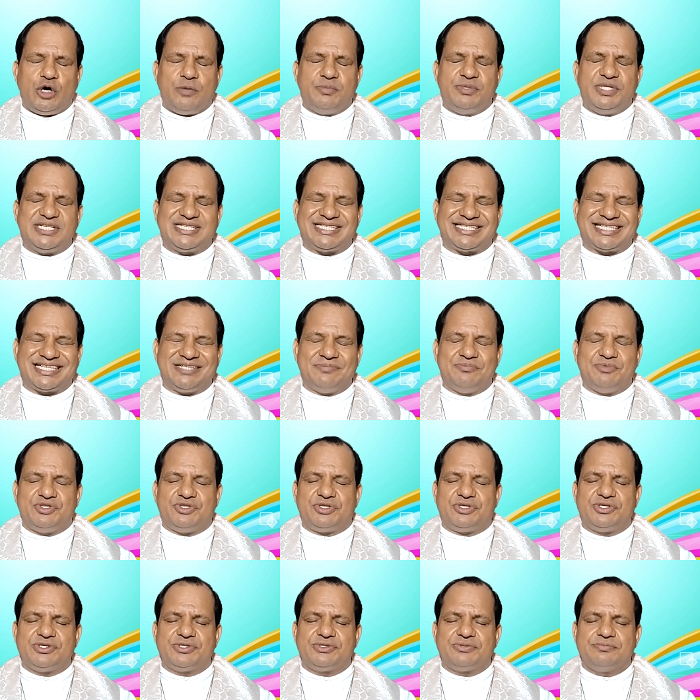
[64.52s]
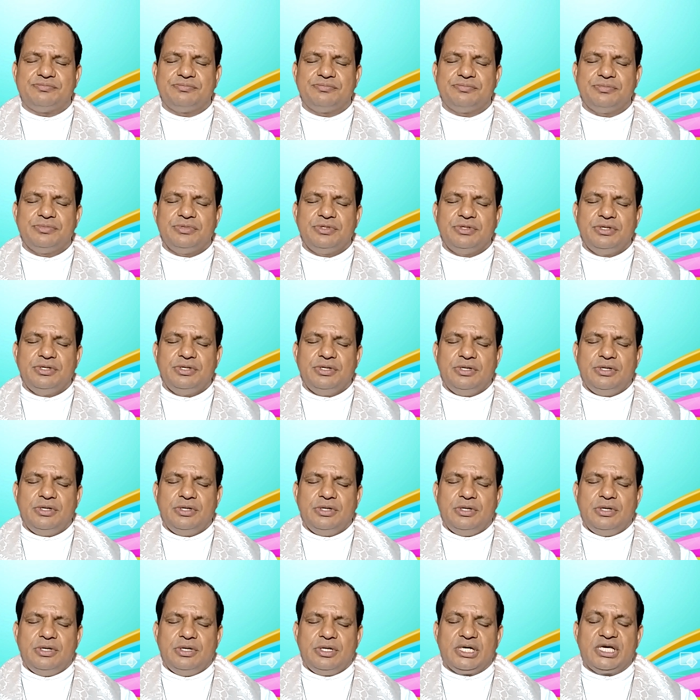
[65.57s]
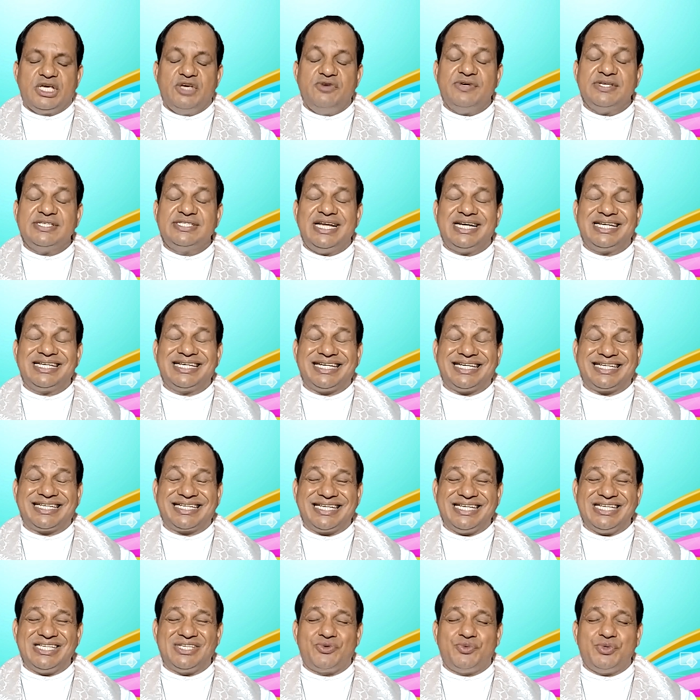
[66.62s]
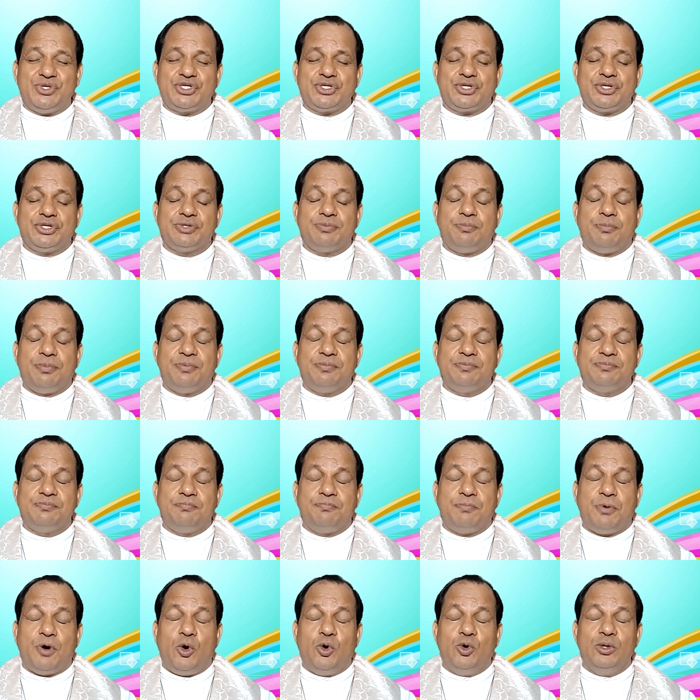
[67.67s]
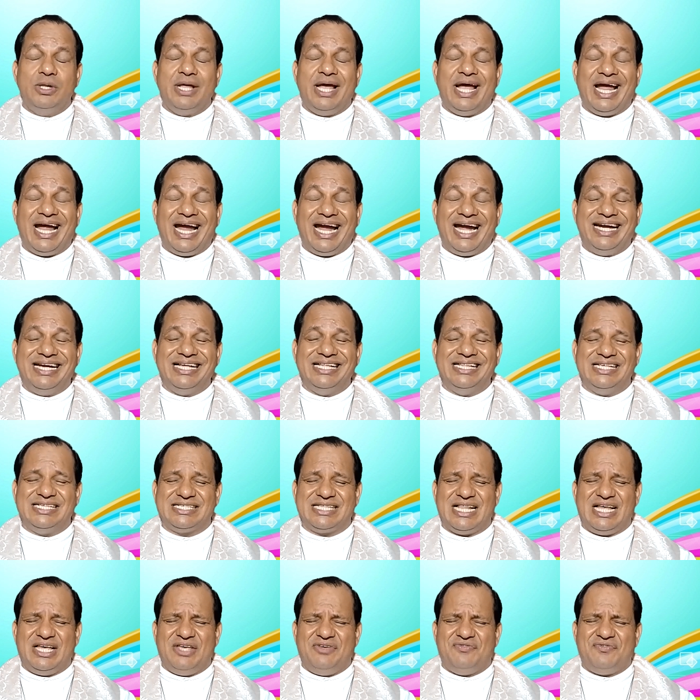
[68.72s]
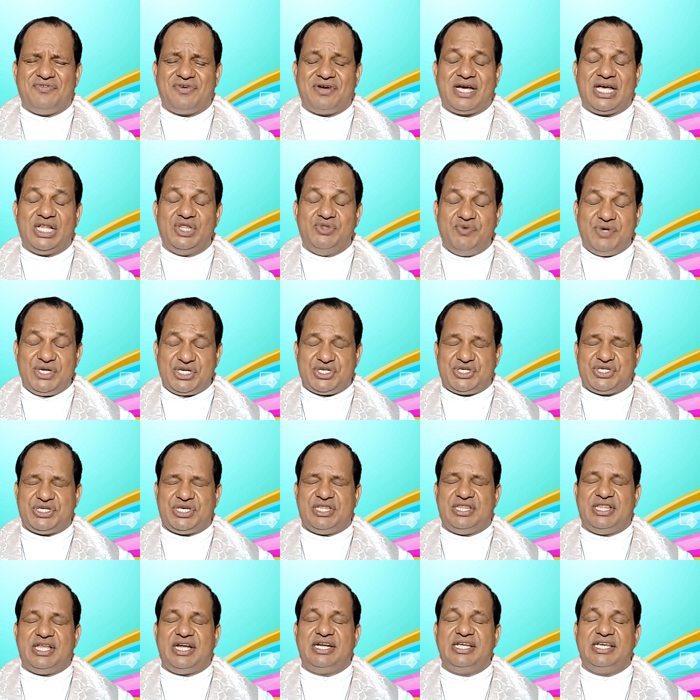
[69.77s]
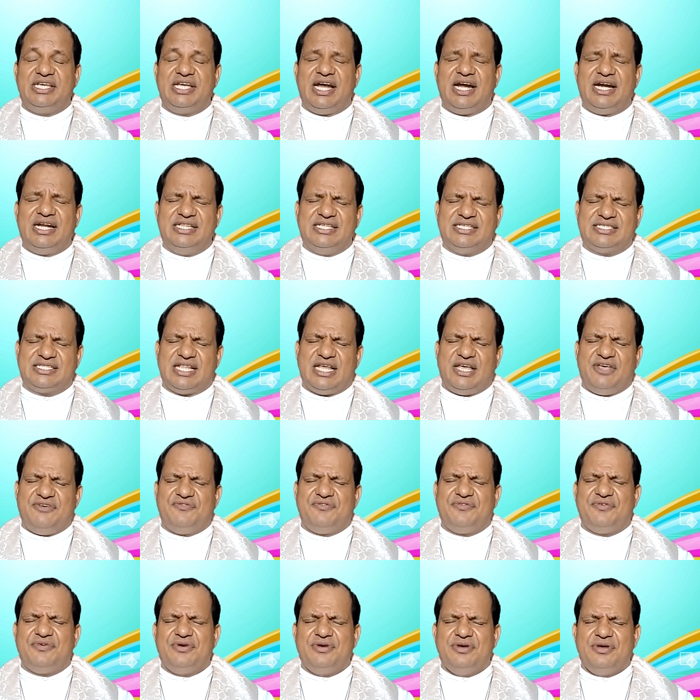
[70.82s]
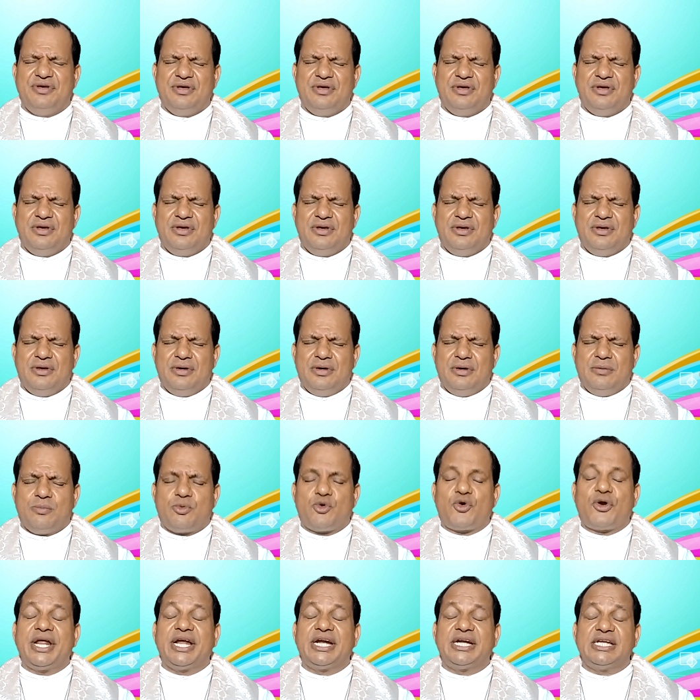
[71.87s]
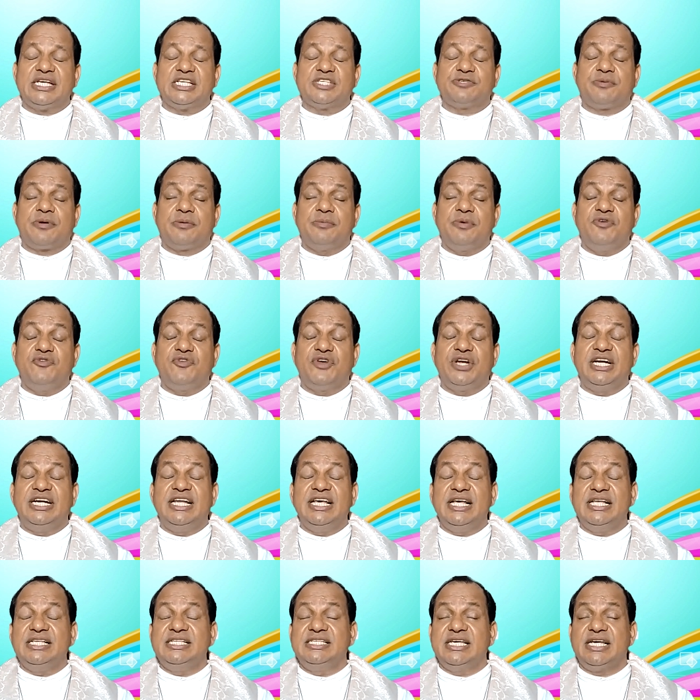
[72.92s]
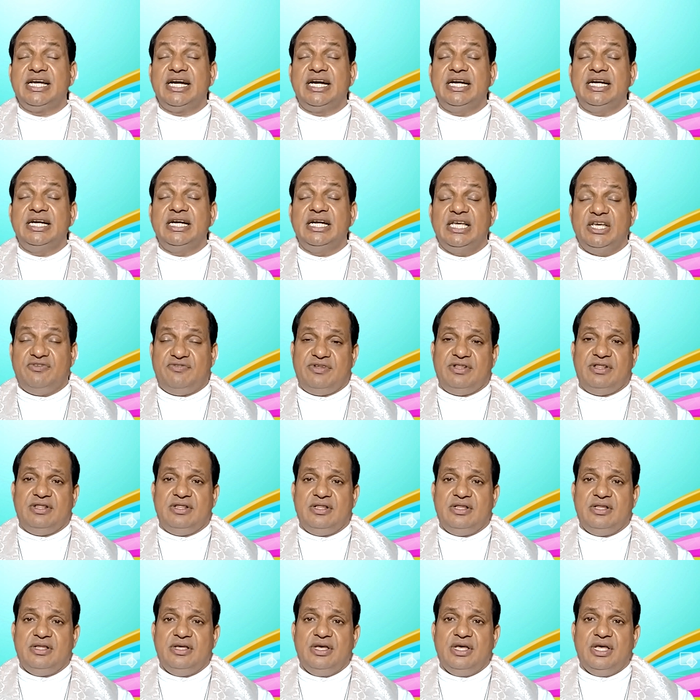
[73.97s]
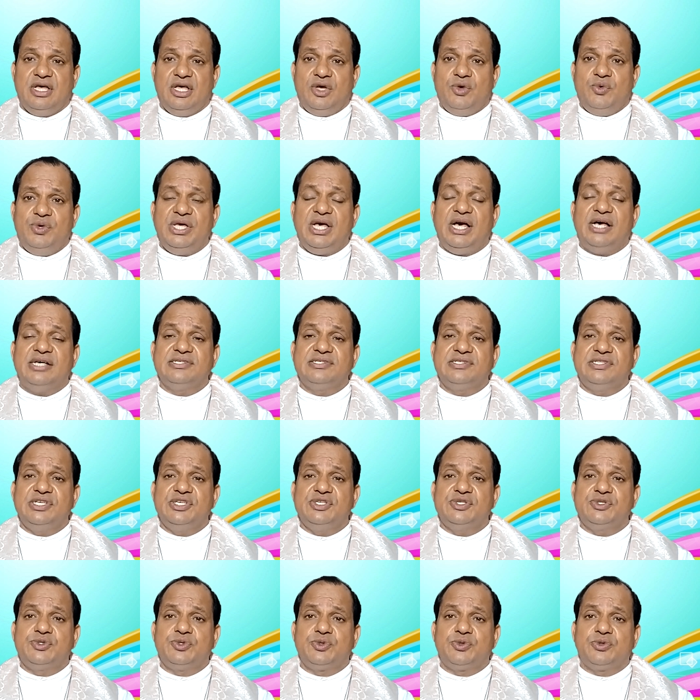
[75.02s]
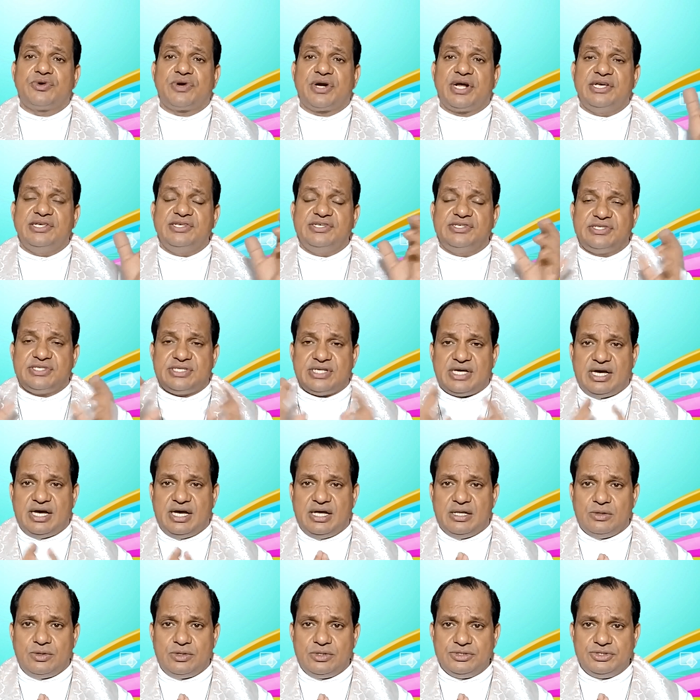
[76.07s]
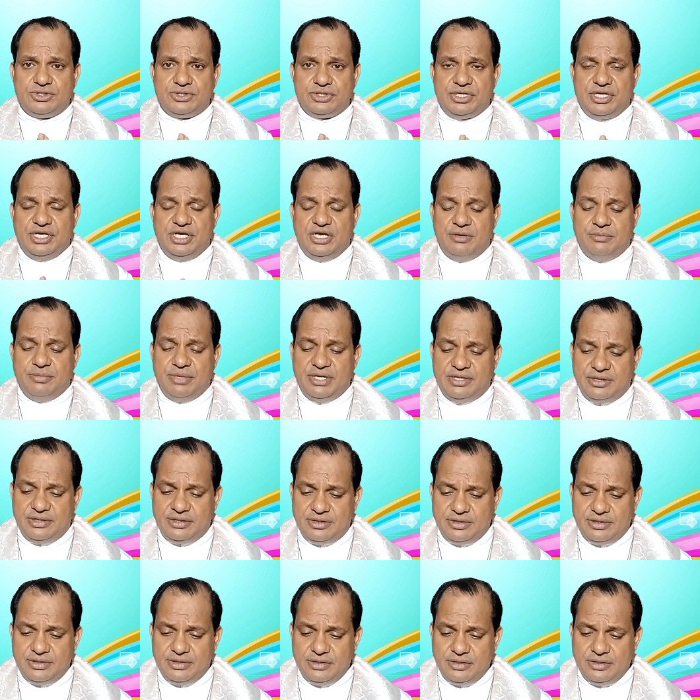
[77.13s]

of the scriptures. Give us that courage which Paul had in his life, conviction that he had in his life. Protect us from every danger and evil. We ask this through Christ our Lord. Amen.